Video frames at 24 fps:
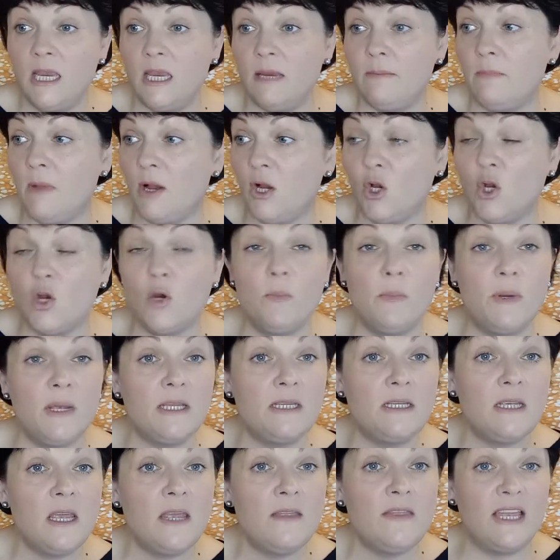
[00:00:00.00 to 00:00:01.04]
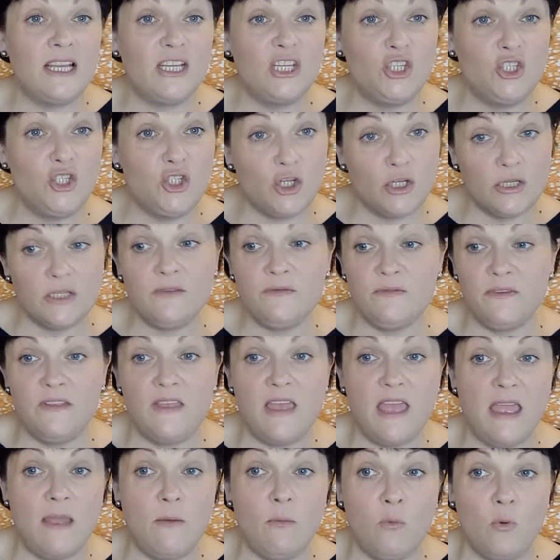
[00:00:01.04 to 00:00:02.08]
in my cupboard that's just for
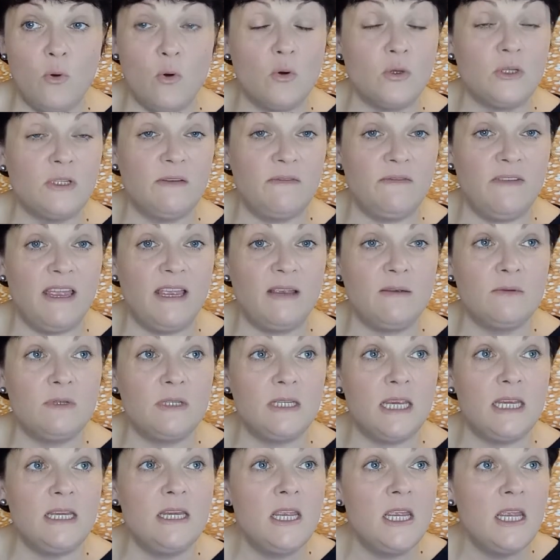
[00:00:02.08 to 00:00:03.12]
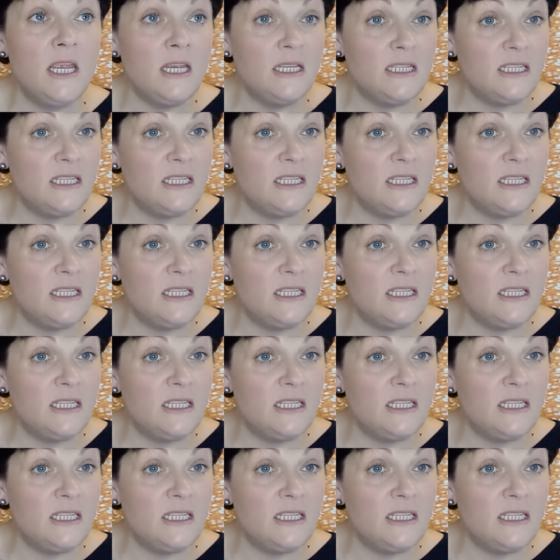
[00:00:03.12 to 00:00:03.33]
their water fountain,